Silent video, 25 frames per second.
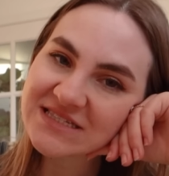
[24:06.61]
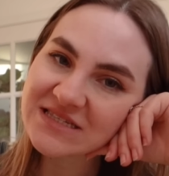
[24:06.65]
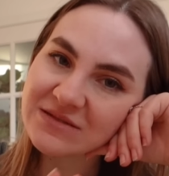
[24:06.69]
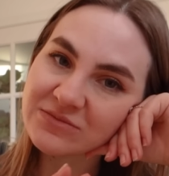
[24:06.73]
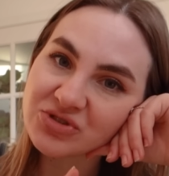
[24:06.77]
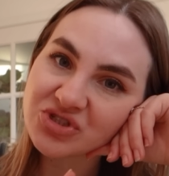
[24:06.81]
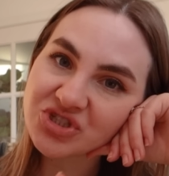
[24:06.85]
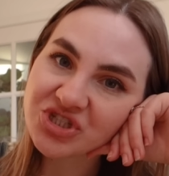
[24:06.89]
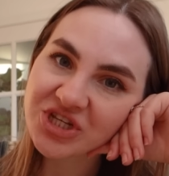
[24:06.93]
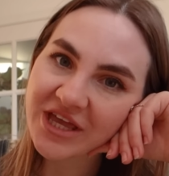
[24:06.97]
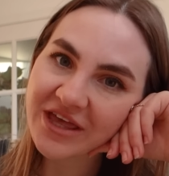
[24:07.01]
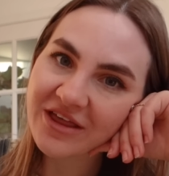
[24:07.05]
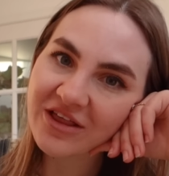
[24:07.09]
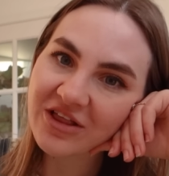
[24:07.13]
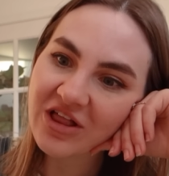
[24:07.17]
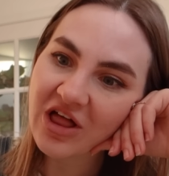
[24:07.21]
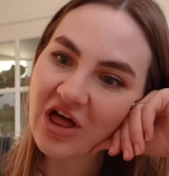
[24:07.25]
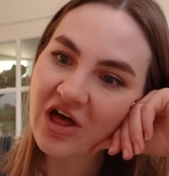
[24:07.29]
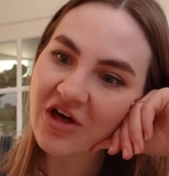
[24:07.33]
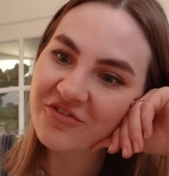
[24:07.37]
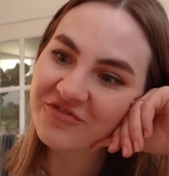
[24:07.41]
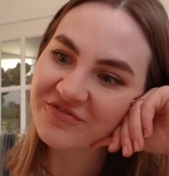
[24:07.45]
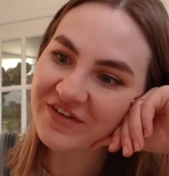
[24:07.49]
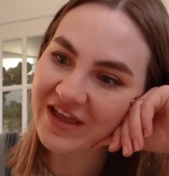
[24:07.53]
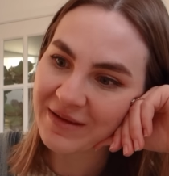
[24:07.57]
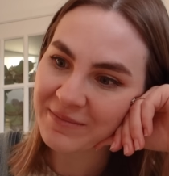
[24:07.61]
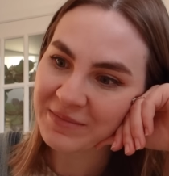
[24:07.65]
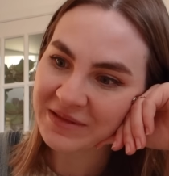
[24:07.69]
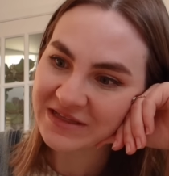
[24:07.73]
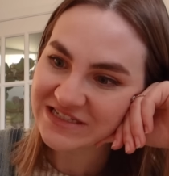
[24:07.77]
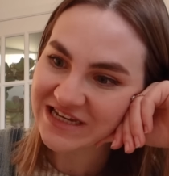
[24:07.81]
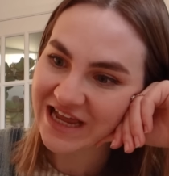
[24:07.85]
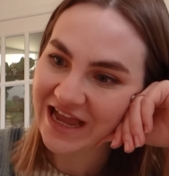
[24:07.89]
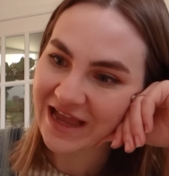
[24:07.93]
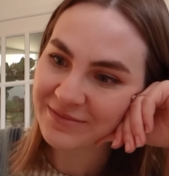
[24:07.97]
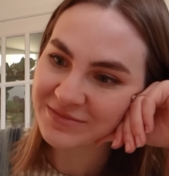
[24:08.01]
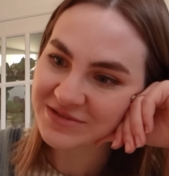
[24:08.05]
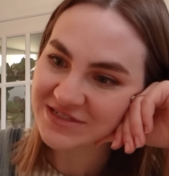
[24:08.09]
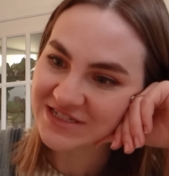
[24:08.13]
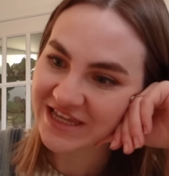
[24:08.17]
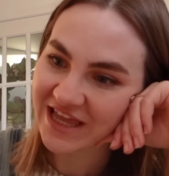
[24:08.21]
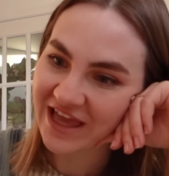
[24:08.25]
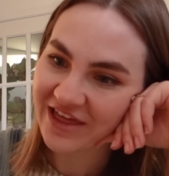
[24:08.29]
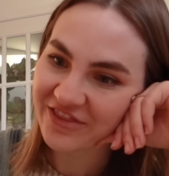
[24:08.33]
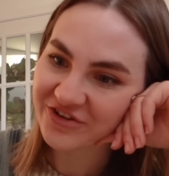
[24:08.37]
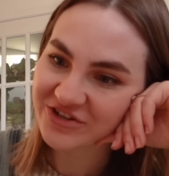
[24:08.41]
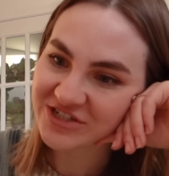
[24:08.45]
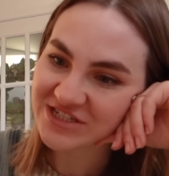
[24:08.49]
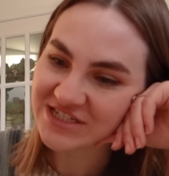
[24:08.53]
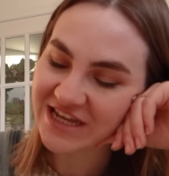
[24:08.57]
some chill family time
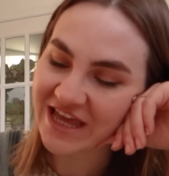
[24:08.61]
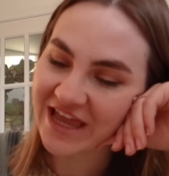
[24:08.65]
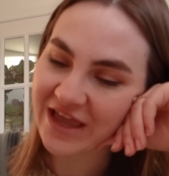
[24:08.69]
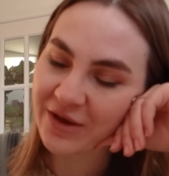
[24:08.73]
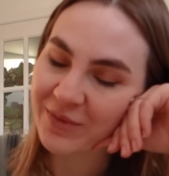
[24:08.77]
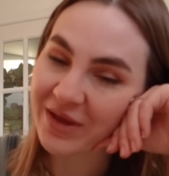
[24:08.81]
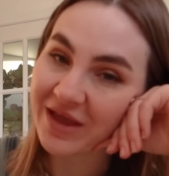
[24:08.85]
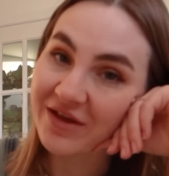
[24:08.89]
together tonight.